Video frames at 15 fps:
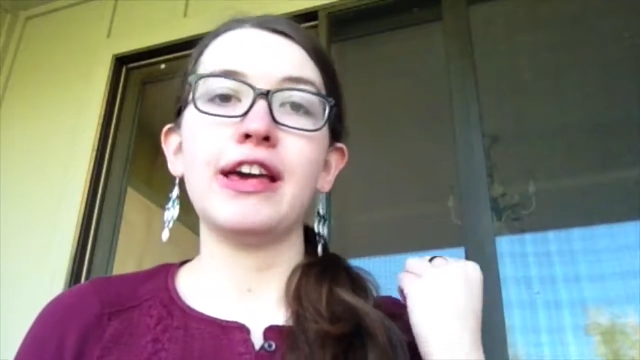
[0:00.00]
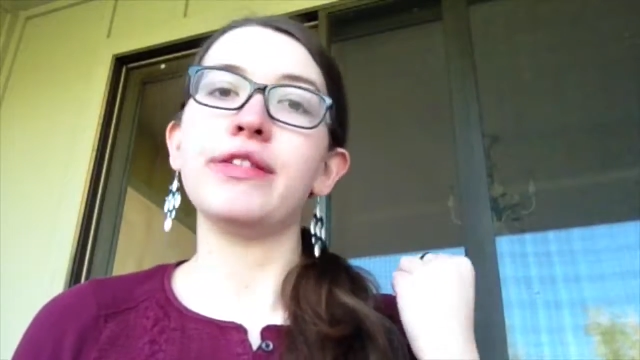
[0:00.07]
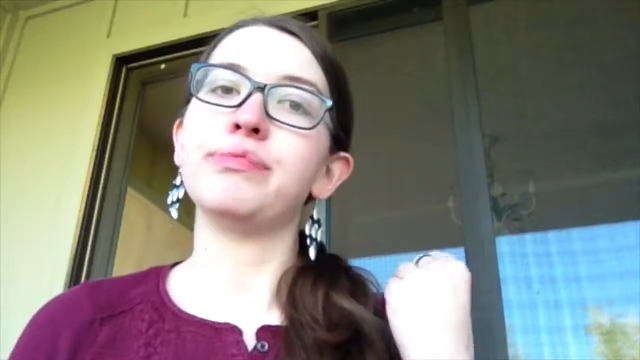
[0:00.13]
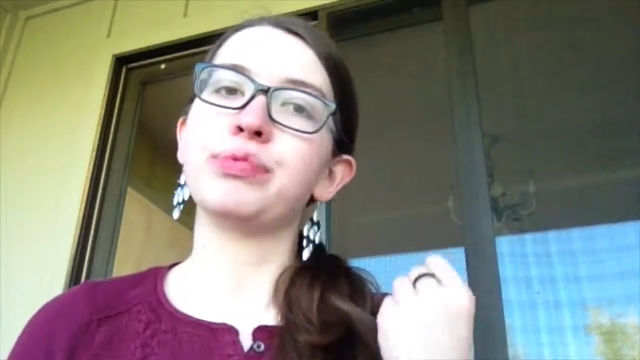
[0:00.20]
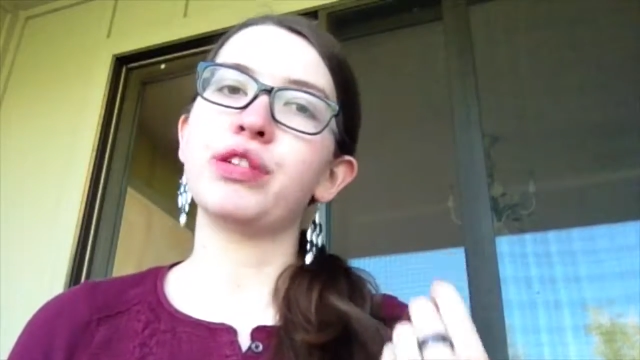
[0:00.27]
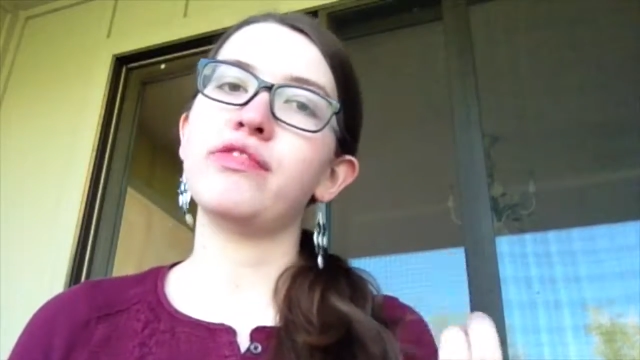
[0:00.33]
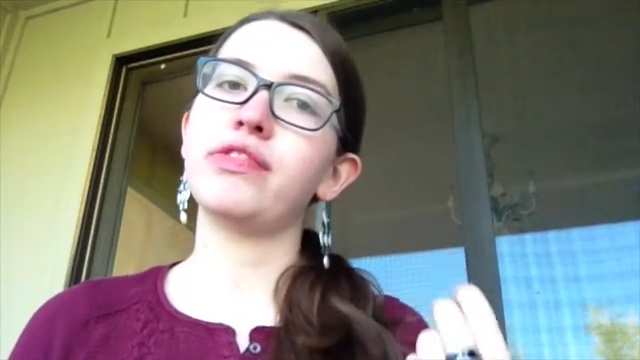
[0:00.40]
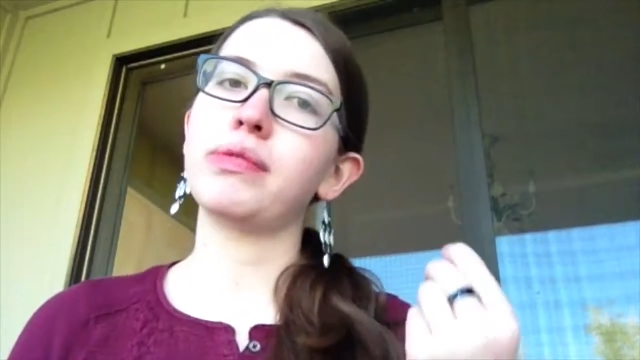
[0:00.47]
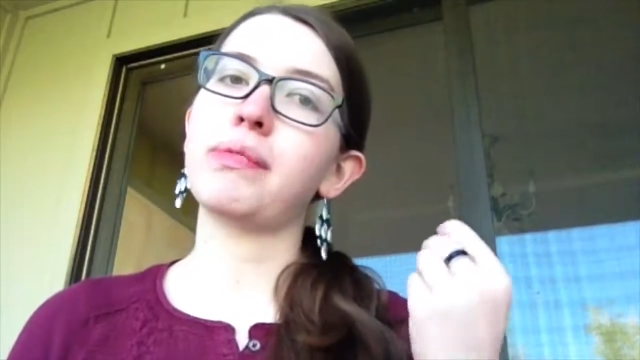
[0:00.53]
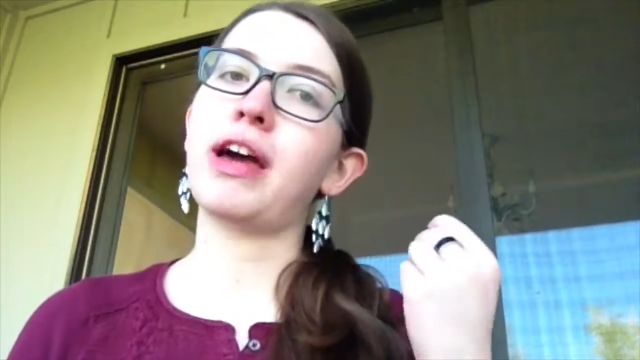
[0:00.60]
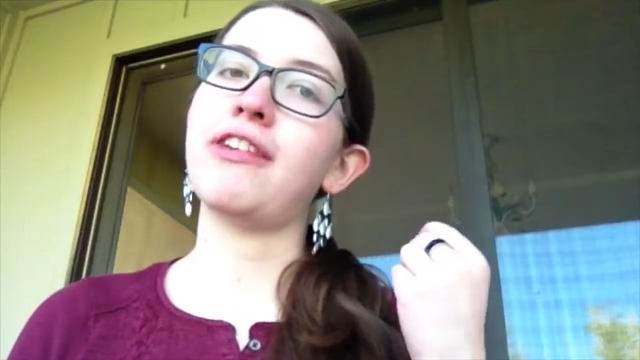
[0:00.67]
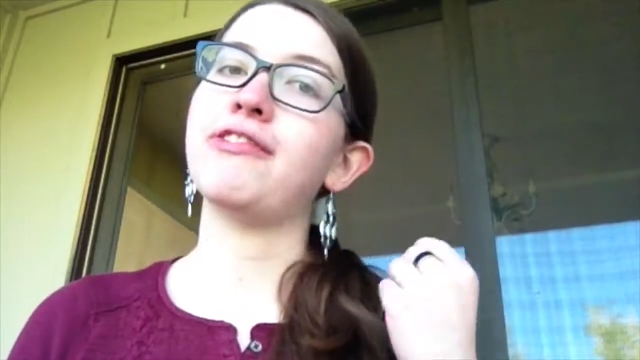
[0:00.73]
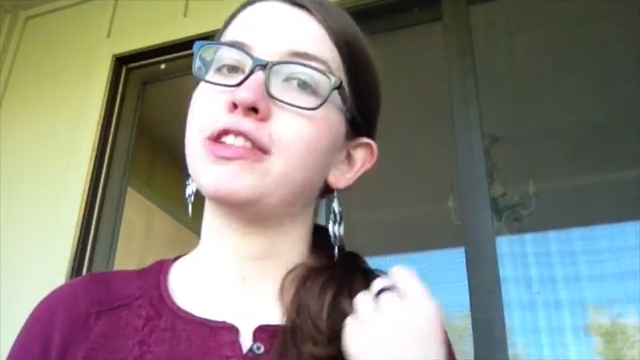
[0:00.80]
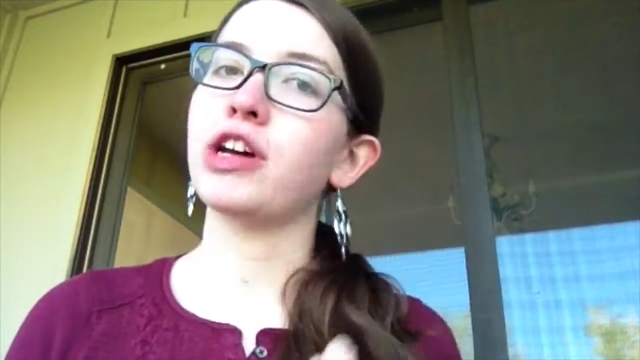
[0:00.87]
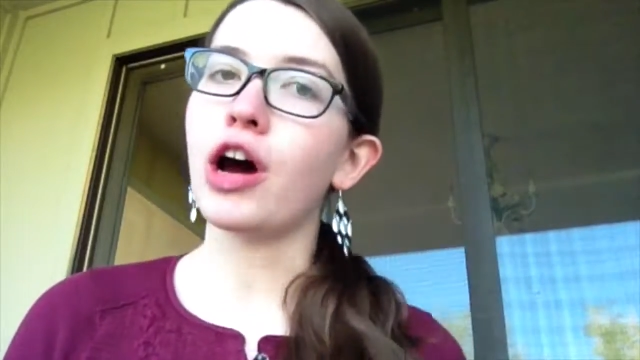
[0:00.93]
improving
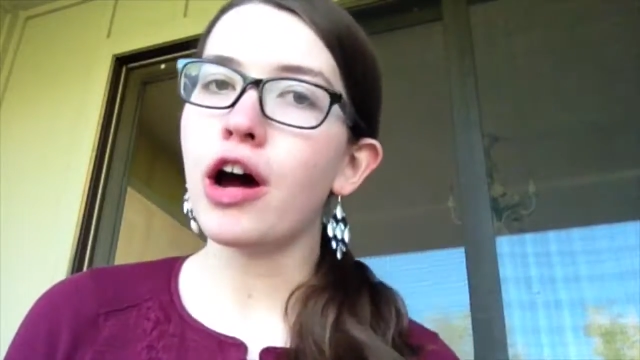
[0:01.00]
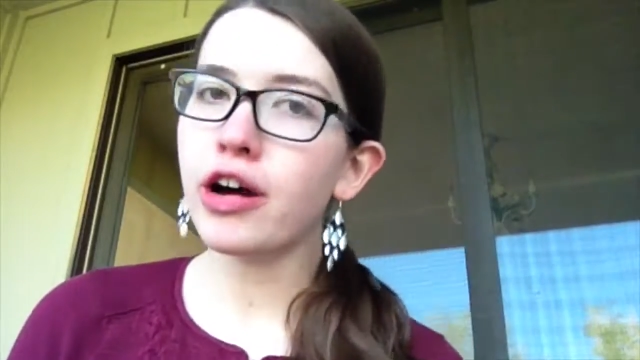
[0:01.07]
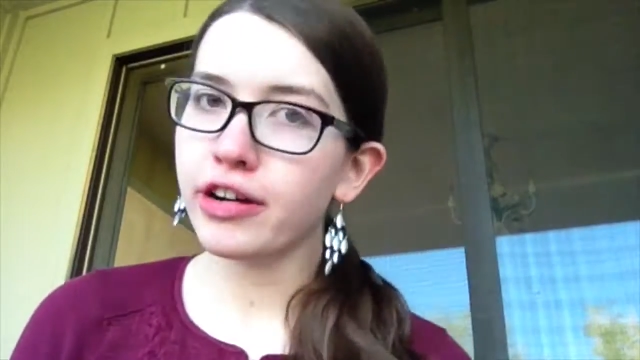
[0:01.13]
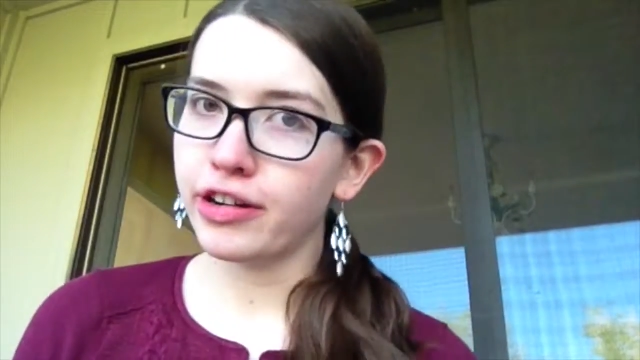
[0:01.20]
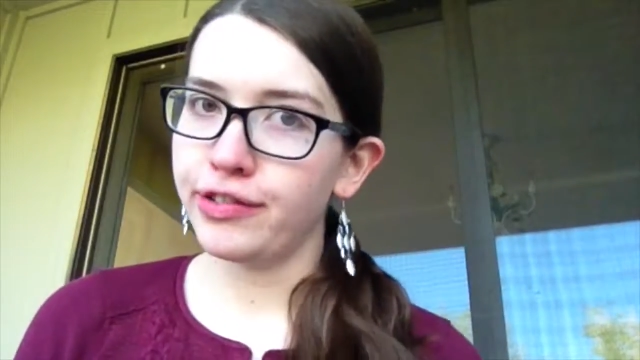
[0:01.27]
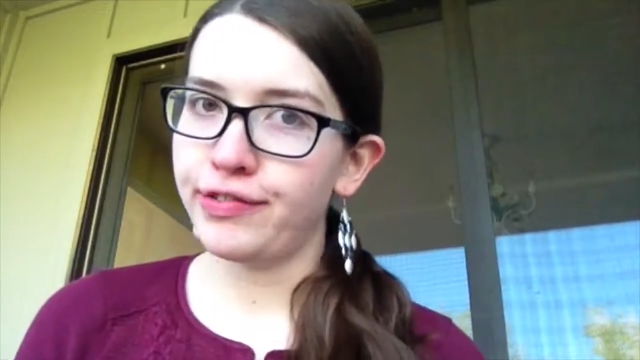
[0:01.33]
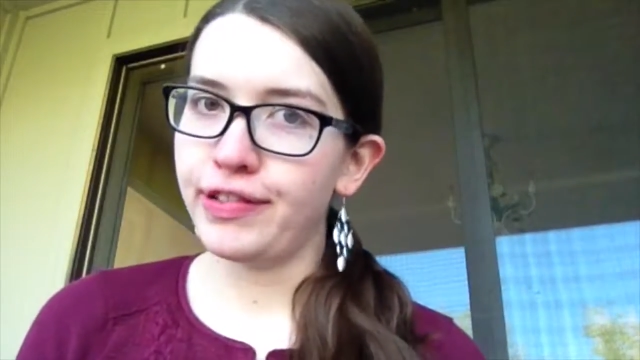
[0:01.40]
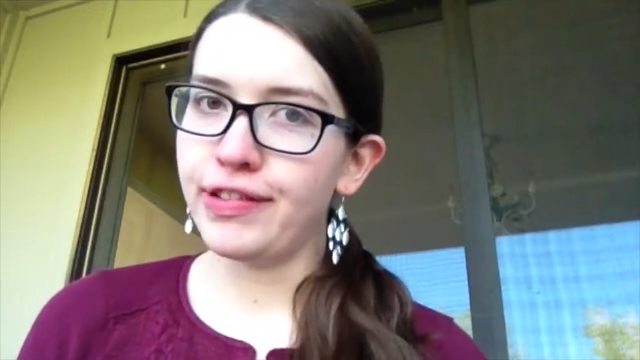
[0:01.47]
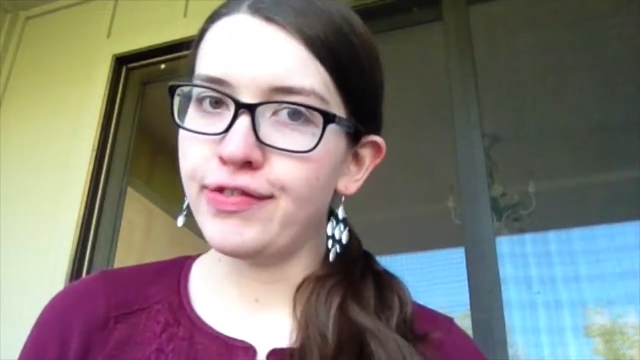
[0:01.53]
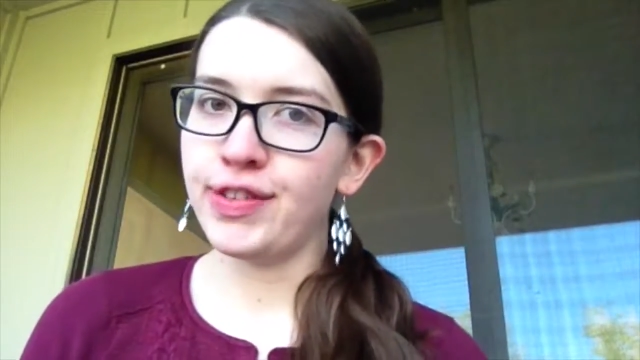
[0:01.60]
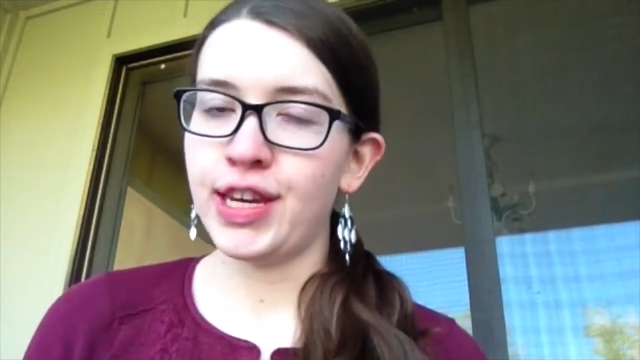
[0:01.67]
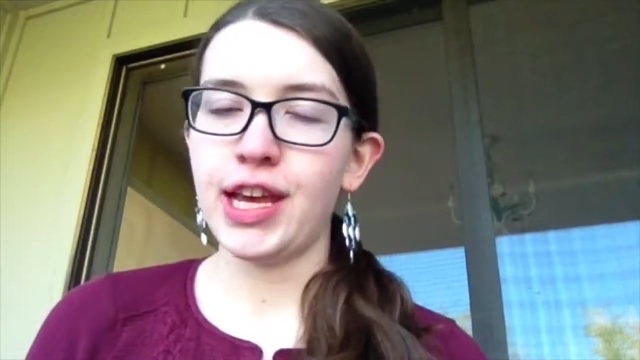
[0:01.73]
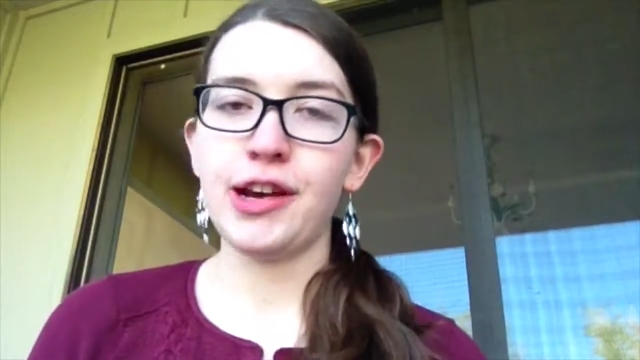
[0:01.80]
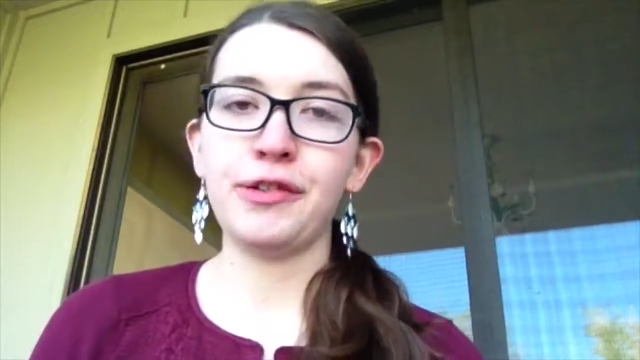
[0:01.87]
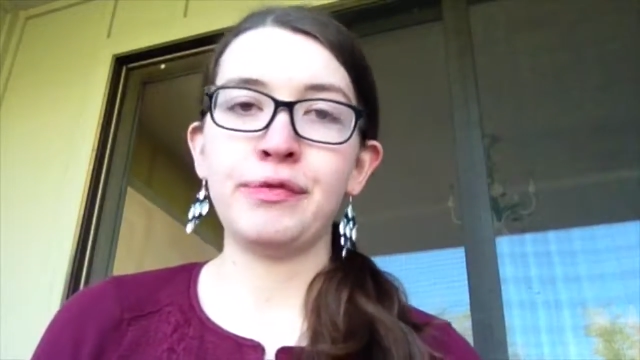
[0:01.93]
my photography
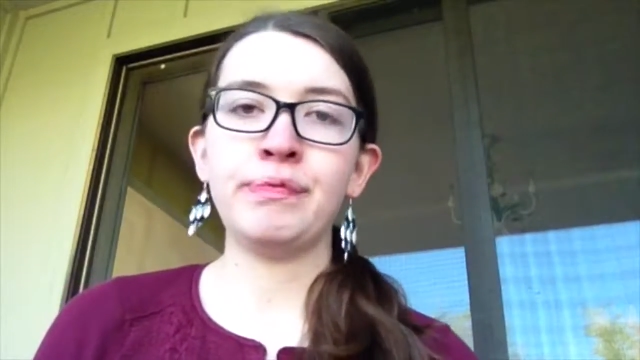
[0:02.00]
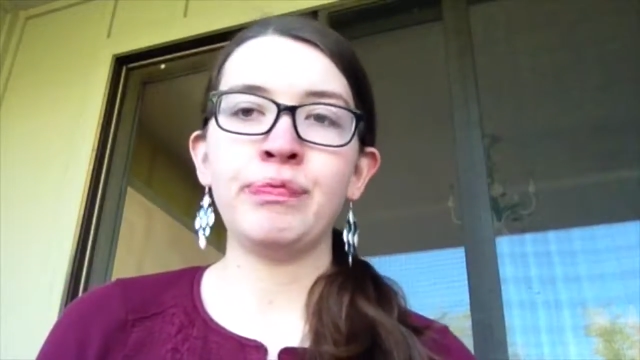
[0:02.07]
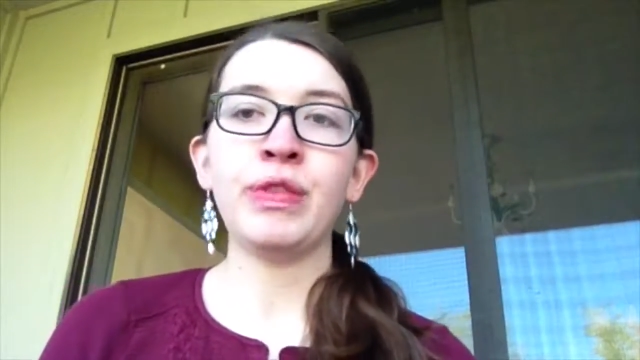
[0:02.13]
video.